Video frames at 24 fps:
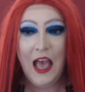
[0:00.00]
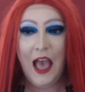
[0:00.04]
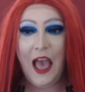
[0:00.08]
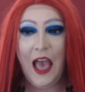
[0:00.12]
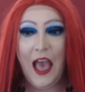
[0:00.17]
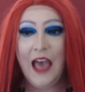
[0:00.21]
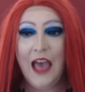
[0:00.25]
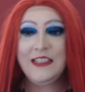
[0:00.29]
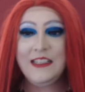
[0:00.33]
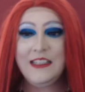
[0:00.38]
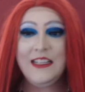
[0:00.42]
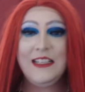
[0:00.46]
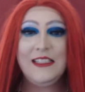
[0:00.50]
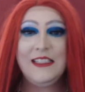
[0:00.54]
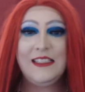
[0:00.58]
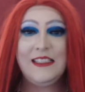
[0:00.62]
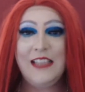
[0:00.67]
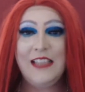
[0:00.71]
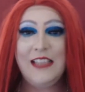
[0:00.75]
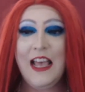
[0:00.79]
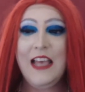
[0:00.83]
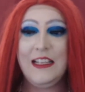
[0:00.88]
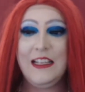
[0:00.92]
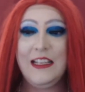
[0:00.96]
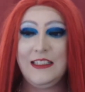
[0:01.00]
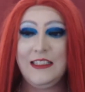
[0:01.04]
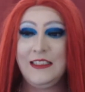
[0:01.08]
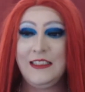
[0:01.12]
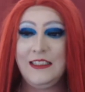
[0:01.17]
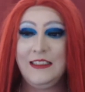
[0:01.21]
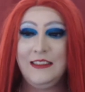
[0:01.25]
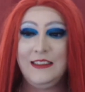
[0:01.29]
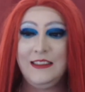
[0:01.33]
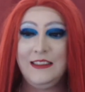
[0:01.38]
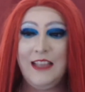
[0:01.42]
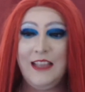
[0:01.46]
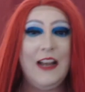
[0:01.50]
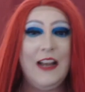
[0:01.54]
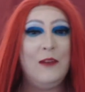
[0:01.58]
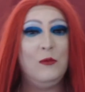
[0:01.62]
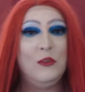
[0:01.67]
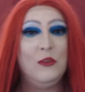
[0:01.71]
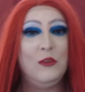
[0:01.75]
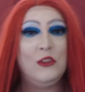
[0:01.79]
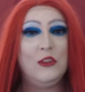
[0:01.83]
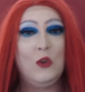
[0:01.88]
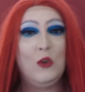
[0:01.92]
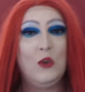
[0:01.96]
and it said that it
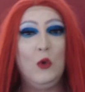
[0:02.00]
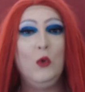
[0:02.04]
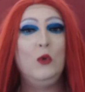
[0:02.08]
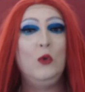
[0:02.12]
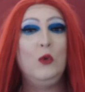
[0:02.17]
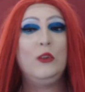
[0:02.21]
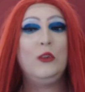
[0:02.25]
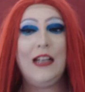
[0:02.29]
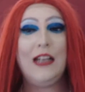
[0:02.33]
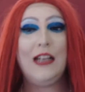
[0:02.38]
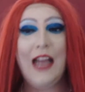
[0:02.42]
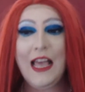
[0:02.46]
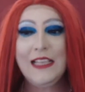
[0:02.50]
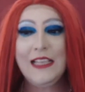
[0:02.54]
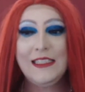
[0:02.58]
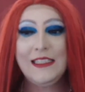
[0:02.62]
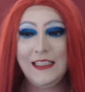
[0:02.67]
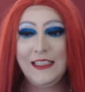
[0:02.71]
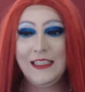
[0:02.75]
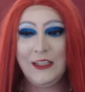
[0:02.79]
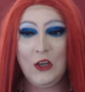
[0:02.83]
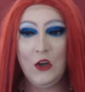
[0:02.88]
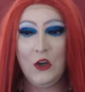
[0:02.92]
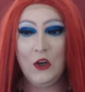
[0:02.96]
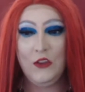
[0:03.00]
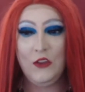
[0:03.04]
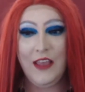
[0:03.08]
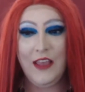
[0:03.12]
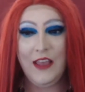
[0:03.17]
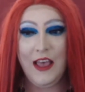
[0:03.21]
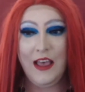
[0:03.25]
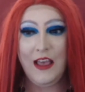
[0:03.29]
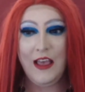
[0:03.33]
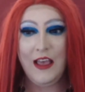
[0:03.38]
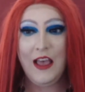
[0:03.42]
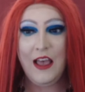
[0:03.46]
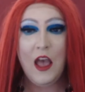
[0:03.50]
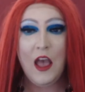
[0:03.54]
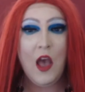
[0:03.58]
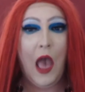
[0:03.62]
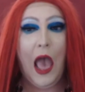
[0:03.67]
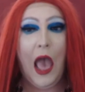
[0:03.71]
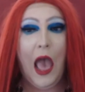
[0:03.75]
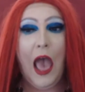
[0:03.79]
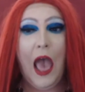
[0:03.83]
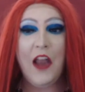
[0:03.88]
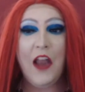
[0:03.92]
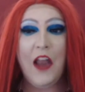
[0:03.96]
was called elastic on there,
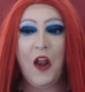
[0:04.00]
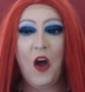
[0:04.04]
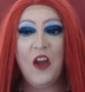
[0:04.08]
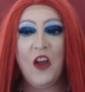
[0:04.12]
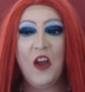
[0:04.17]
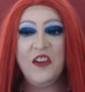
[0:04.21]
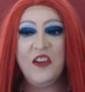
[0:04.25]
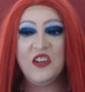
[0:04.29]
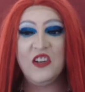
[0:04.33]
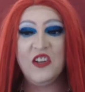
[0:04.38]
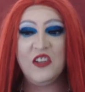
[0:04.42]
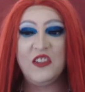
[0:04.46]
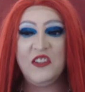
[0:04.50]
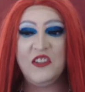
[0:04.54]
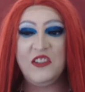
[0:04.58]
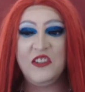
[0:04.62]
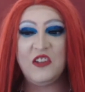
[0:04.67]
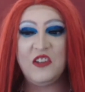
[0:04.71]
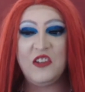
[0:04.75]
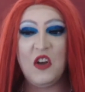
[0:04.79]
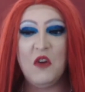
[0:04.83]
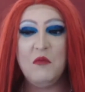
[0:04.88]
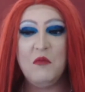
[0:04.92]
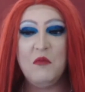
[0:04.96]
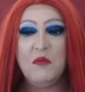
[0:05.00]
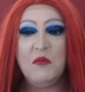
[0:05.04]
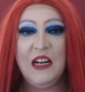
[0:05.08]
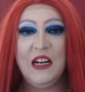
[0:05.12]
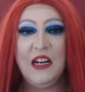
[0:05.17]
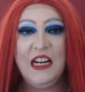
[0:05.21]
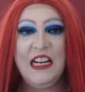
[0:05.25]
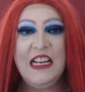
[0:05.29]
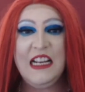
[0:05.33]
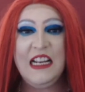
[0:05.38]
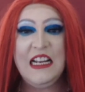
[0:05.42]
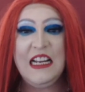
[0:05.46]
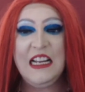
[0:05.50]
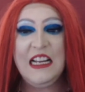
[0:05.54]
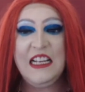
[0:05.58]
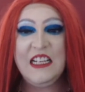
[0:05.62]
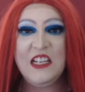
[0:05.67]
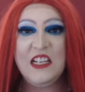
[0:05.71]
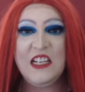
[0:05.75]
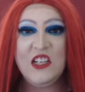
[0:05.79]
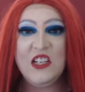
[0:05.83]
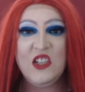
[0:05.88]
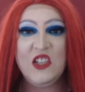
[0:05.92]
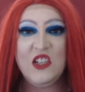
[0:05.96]
and I just completely
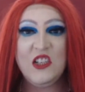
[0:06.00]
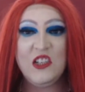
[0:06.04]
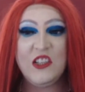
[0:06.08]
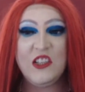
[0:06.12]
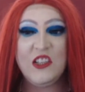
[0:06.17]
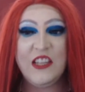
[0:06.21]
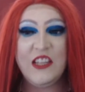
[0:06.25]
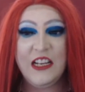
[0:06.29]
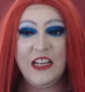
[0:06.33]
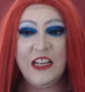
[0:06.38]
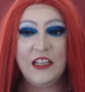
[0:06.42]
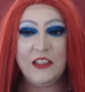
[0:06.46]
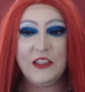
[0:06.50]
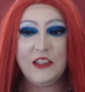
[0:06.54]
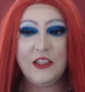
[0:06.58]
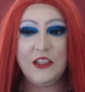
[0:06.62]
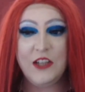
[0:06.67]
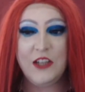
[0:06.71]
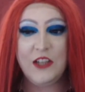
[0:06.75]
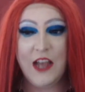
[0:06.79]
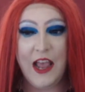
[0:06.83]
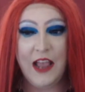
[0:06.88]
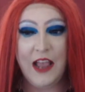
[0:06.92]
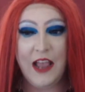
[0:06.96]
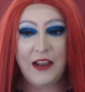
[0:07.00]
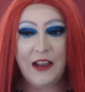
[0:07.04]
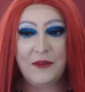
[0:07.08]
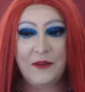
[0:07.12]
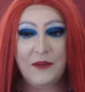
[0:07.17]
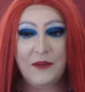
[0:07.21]
didn't think to check.